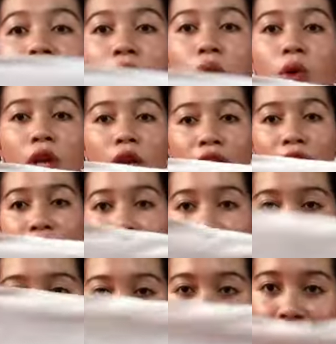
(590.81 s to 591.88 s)
So,
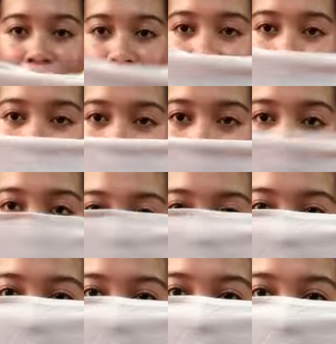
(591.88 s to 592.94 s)
laki siya baga ang tela
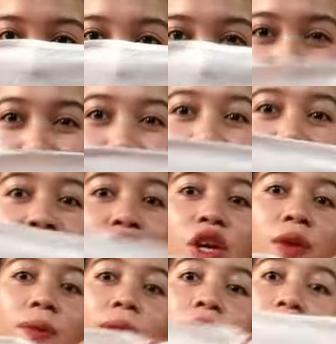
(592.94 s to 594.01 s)
guys.
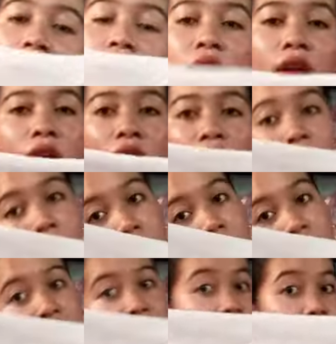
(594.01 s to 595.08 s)
Nipis siya, but
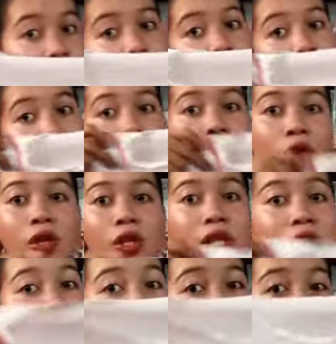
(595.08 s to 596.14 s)
this is just good for
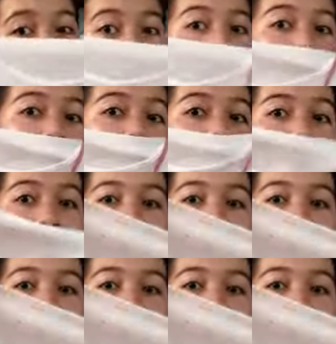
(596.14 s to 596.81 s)
summer, di ba?